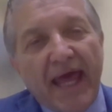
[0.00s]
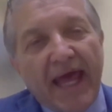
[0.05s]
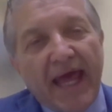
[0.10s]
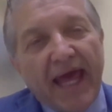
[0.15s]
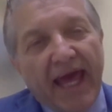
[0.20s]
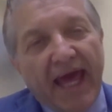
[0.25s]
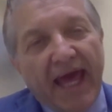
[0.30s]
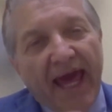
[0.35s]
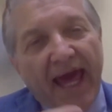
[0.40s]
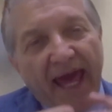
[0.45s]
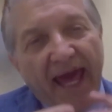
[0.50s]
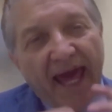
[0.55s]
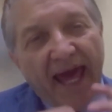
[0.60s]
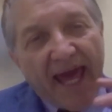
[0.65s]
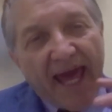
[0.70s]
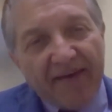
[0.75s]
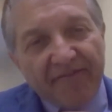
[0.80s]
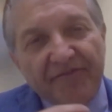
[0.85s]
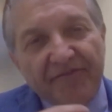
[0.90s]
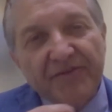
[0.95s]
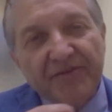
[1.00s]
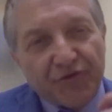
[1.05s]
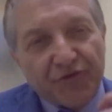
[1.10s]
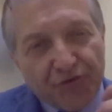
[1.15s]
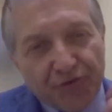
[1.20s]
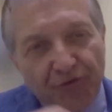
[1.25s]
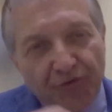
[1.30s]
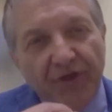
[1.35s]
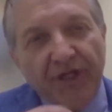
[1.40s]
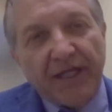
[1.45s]
have
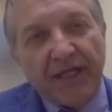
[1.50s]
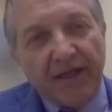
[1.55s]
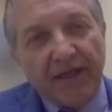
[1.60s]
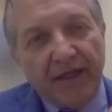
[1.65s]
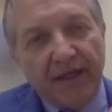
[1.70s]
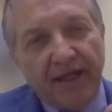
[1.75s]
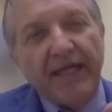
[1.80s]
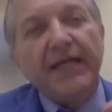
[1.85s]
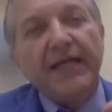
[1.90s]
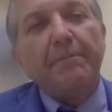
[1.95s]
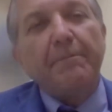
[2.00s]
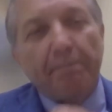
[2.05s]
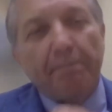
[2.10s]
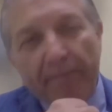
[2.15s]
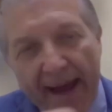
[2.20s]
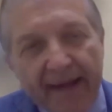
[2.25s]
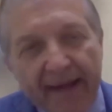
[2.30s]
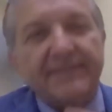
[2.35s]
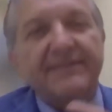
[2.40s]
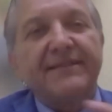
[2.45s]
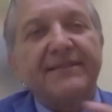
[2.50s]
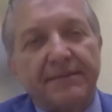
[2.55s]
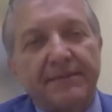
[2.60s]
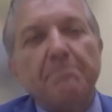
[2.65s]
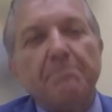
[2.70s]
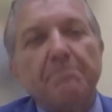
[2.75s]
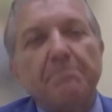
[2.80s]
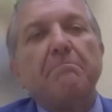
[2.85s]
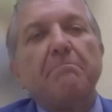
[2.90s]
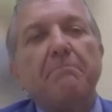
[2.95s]
truly impacted
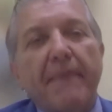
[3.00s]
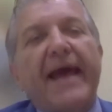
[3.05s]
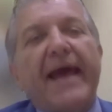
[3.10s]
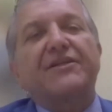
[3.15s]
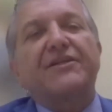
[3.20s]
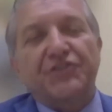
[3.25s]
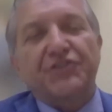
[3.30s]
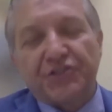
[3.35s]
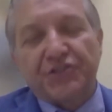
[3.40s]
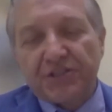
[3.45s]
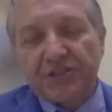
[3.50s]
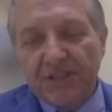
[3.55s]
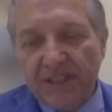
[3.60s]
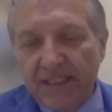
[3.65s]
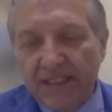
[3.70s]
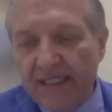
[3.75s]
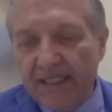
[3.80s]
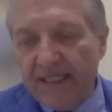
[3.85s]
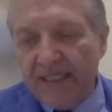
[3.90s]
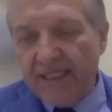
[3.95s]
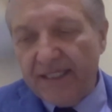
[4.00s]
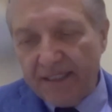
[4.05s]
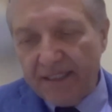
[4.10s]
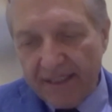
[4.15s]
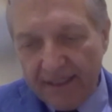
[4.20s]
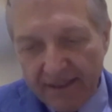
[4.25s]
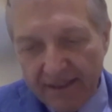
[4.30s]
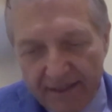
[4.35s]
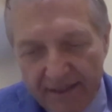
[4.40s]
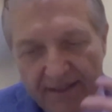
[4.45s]
much in
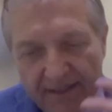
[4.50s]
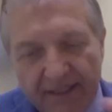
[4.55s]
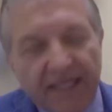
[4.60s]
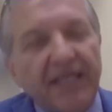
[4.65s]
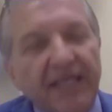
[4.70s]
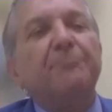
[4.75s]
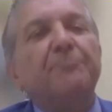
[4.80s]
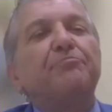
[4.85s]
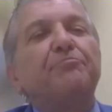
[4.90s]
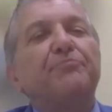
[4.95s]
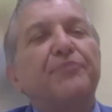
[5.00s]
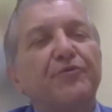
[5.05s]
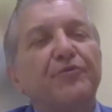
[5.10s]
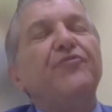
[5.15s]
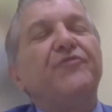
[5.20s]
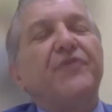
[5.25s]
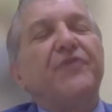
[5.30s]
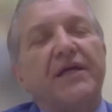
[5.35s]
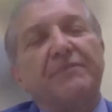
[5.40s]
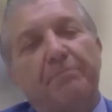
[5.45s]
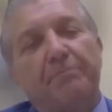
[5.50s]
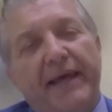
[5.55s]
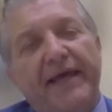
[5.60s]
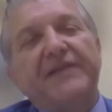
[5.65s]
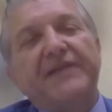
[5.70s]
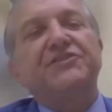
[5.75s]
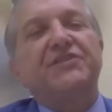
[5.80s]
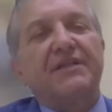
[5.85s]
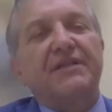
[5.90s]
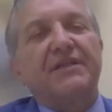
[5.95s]
improving
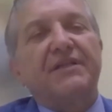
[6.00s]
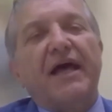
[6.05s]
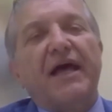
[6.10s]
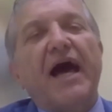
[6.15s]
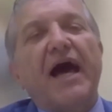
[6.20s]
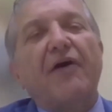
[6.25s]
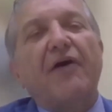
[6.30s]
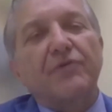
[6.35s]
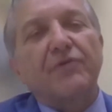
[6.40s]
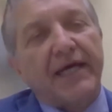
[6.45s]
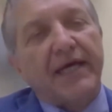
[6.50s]
patient outcome?